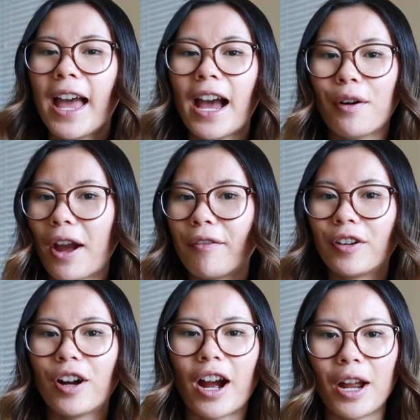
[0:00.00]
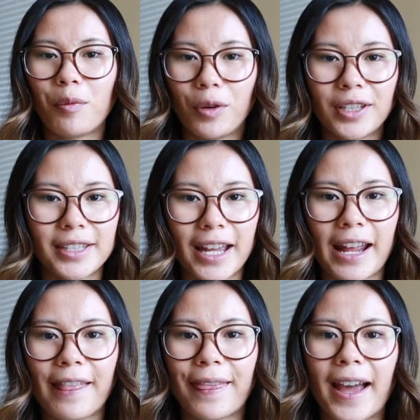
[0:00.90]
However, I would
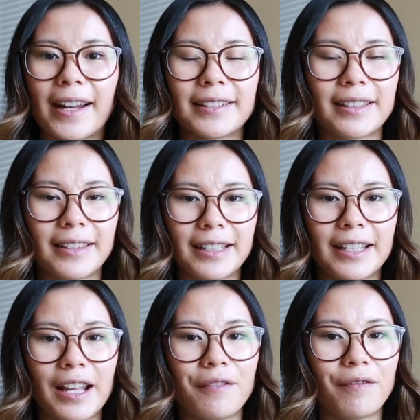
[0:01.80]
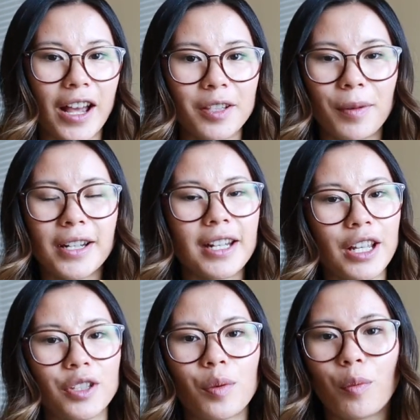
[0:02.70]
say that the investment
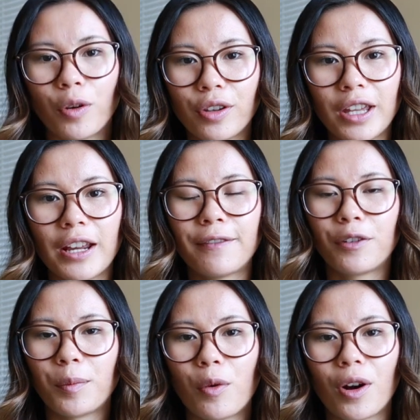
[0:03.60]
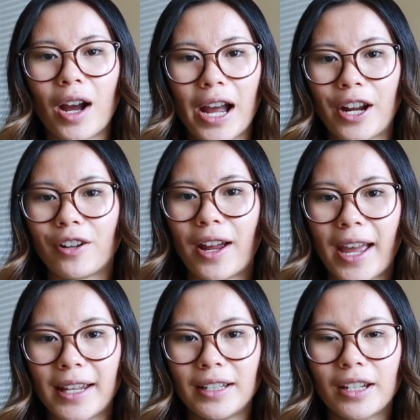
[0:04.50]
is worth it for more higher
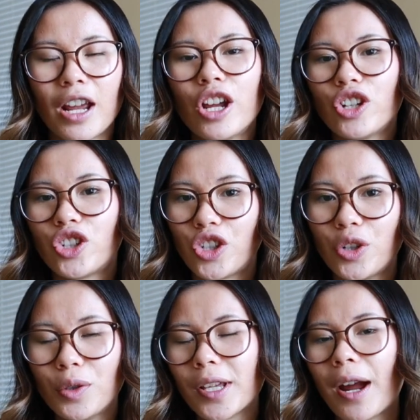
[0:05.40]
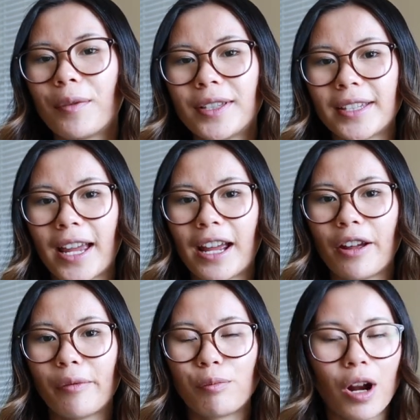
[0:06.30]
end shoes. I would
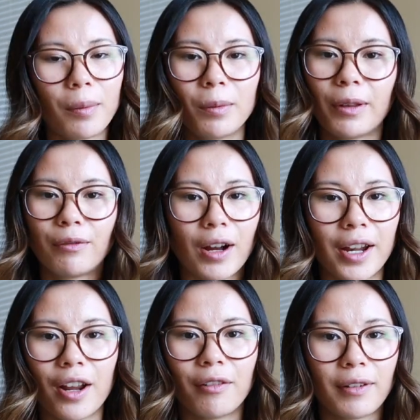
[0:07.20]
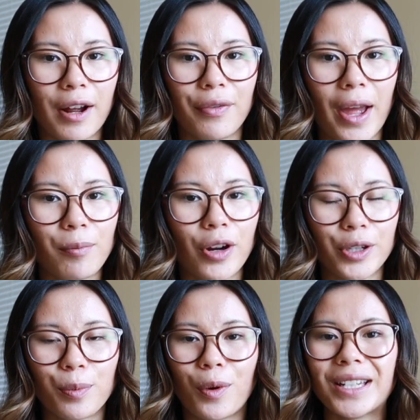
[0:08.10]
say probably run around that
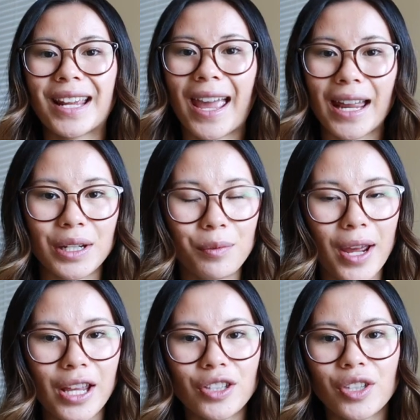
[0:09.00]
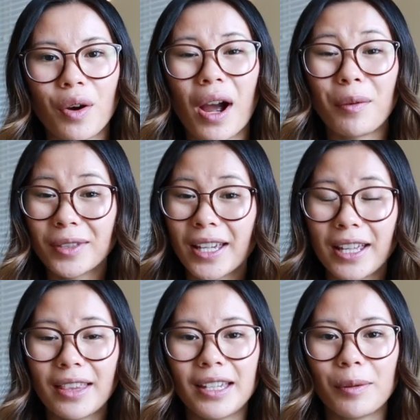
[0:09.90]
price point anyway. So I would
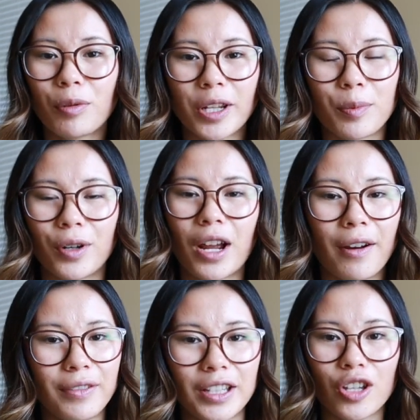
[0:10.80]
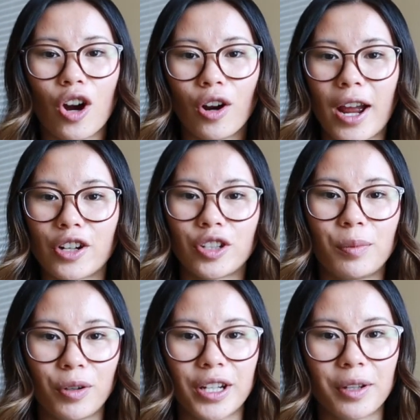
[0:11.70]
say the price point of these are actually
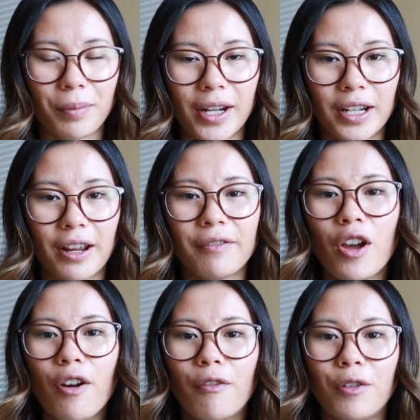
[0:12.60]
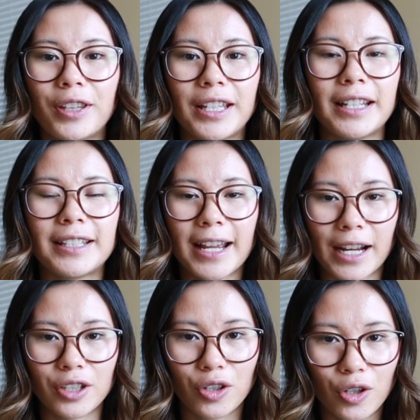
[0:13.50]
pretty competitive for the
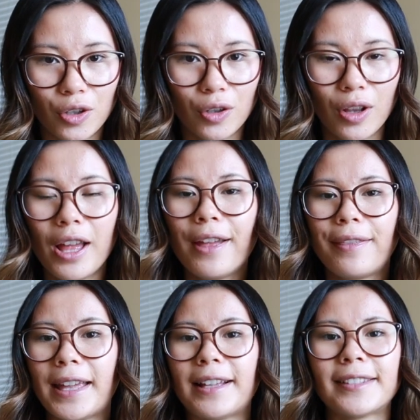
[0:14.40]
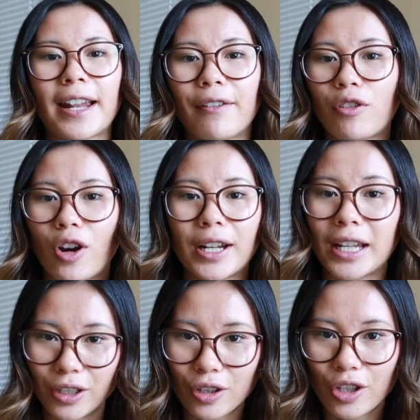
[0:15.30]
technical things that have gone
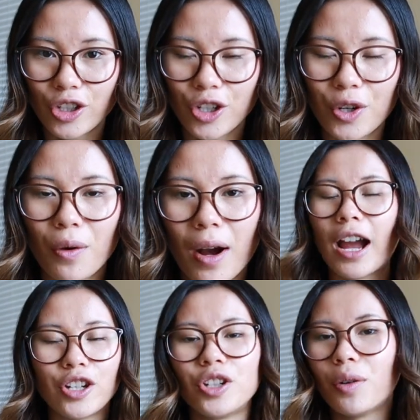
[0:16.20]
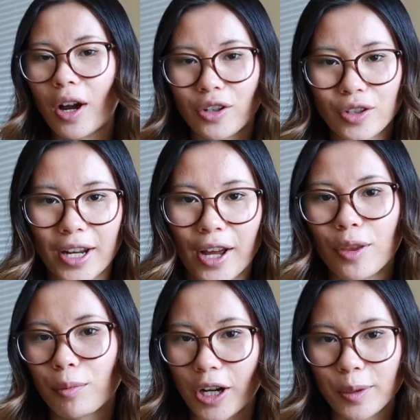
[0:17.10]
into the shoe. I do understand
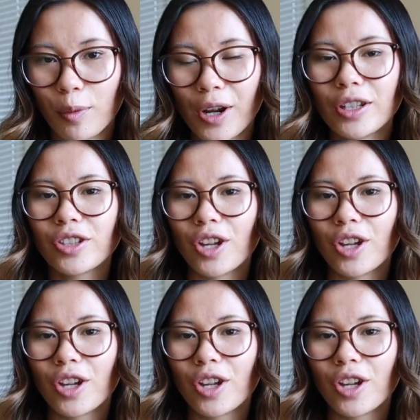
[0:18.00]
the price point,